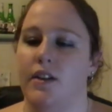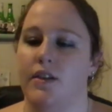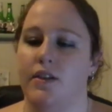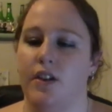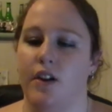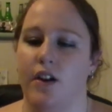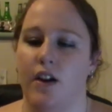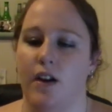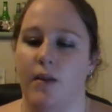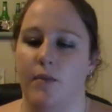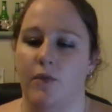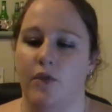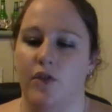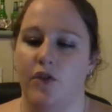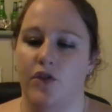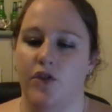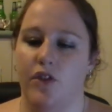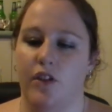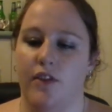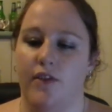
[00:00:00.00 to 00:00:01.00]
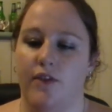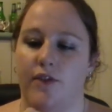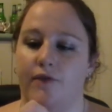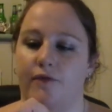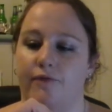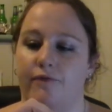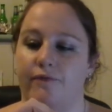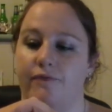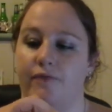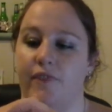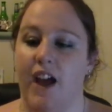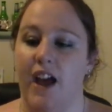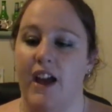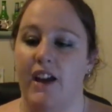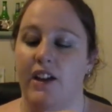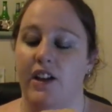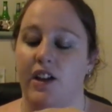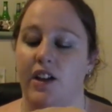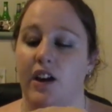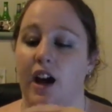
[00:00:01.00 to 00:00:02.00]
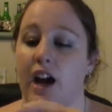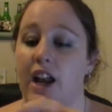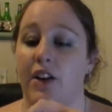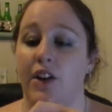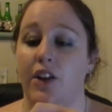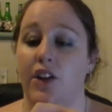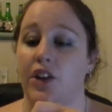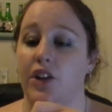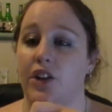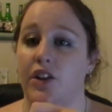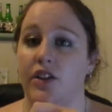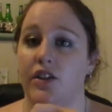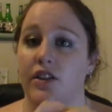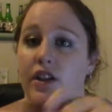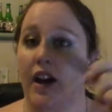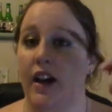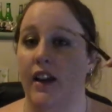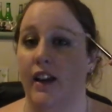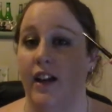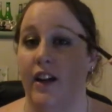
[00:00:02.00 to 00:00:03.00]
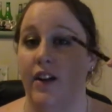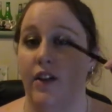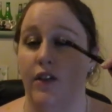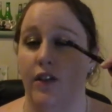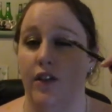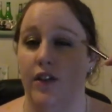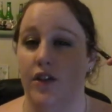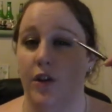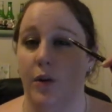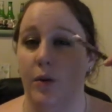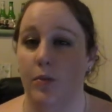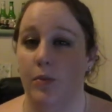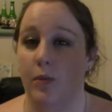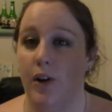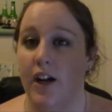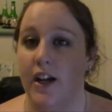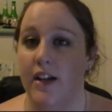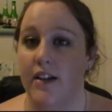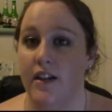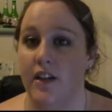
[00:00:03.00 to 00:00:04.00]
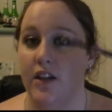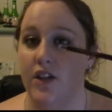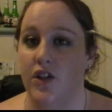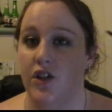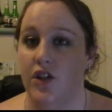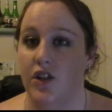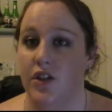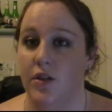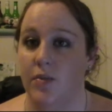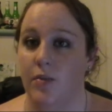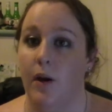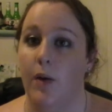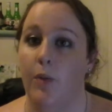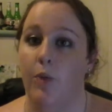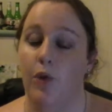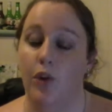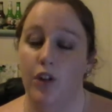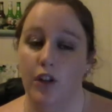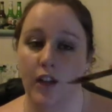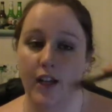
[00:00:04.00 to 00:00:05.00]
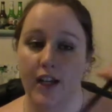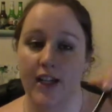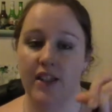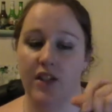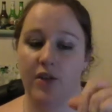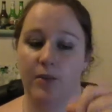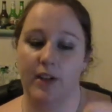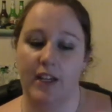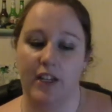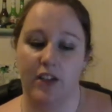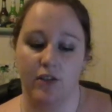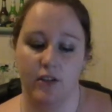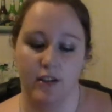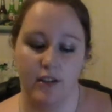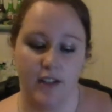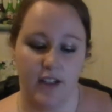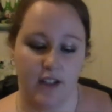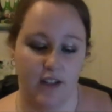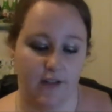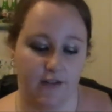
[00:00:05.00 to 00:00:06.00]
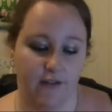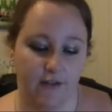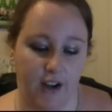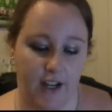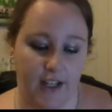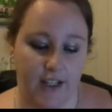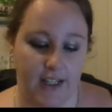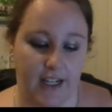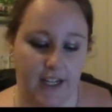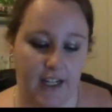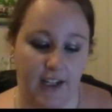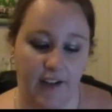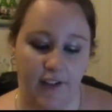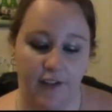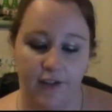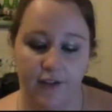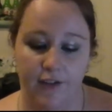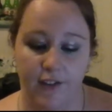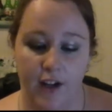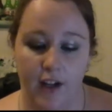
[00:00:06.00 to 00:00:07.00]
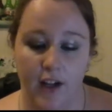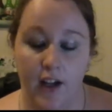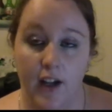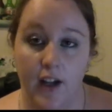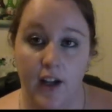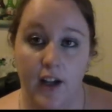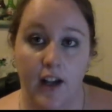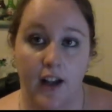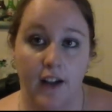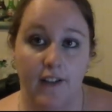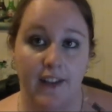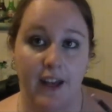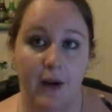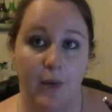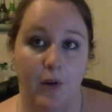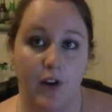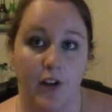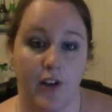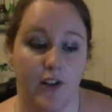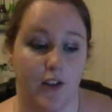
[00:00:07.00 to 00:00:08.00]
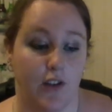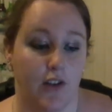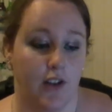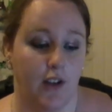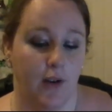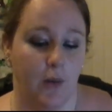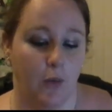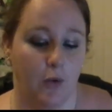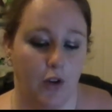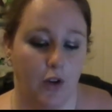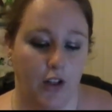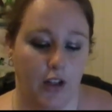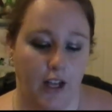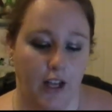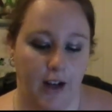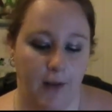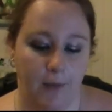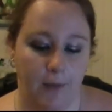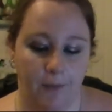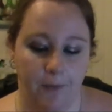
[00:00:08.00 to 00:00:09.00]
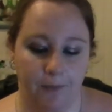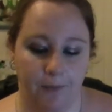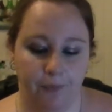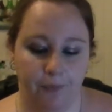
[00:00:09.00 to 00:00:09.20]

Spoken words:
So I'm not sure if I don't use eyeliner on the top of my eyes. I just use it on my waterline. So it'll be interesting to find out if that works on the waterline.